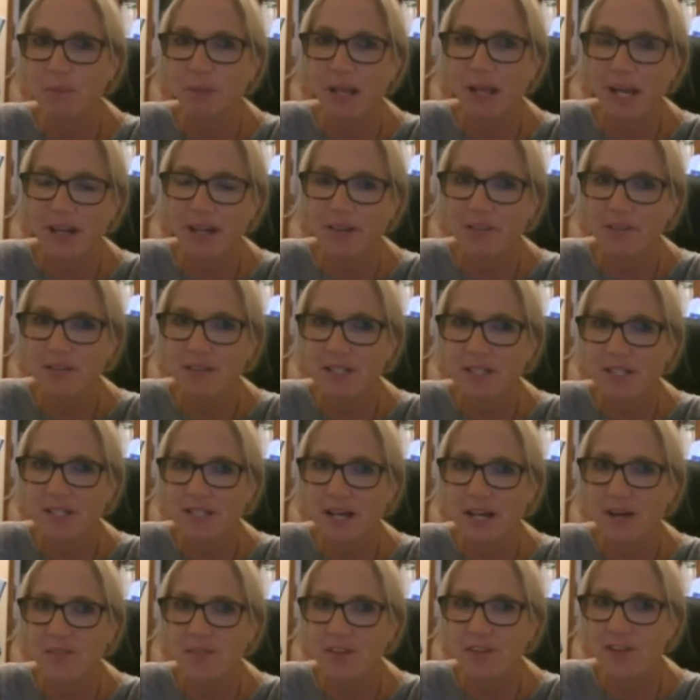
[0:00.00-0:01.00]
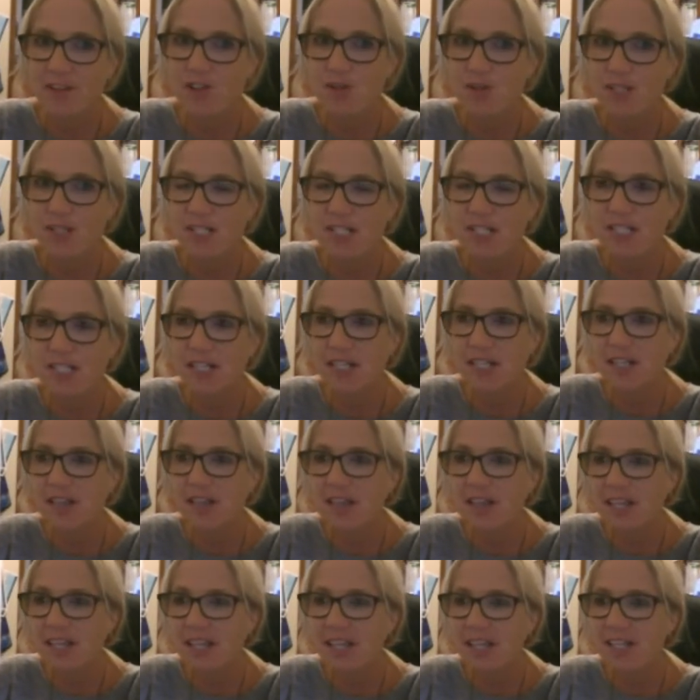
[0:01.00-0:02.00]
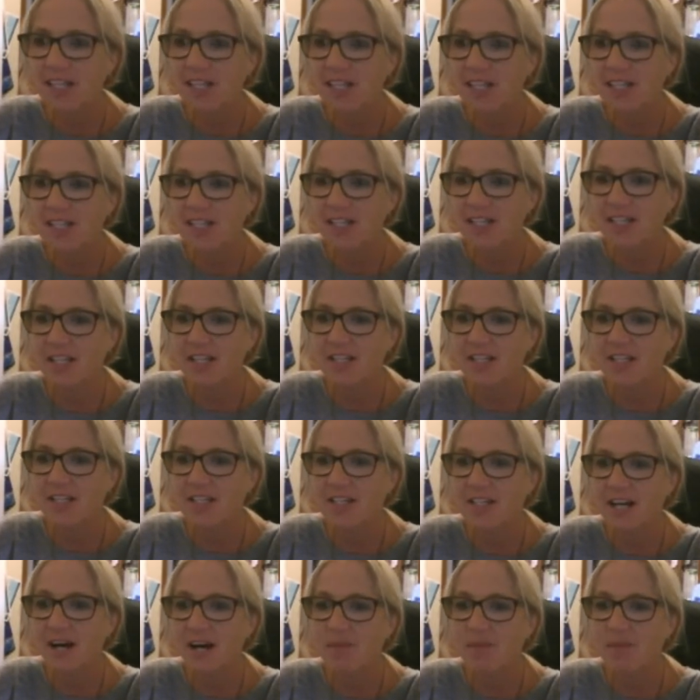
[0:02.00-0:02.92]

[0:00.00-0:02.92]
plater is out there doing silly things and